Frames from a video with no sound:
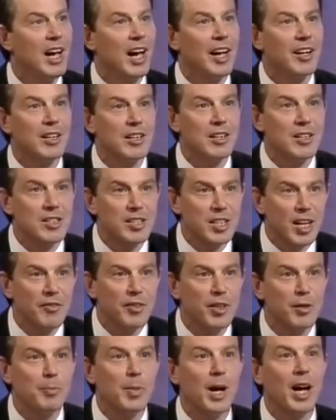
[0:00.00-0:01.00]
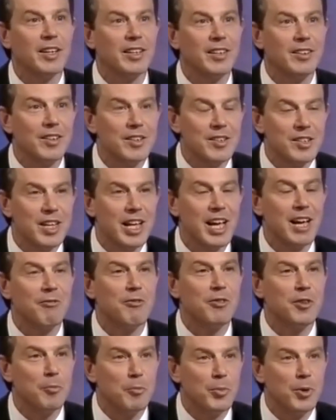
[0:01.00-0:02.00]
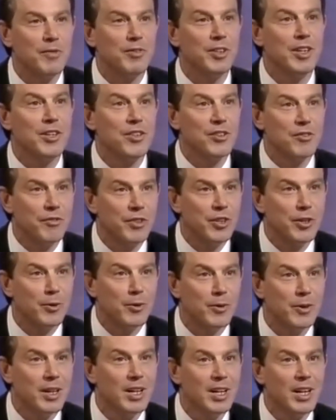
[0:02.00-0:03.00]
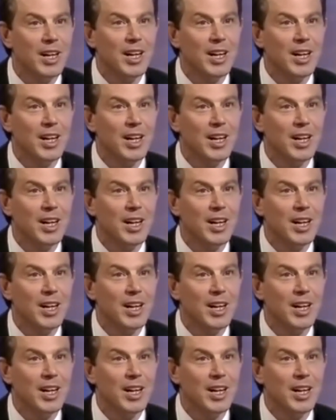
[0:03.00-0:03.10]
and a Conservative Party that's there for the privileged few.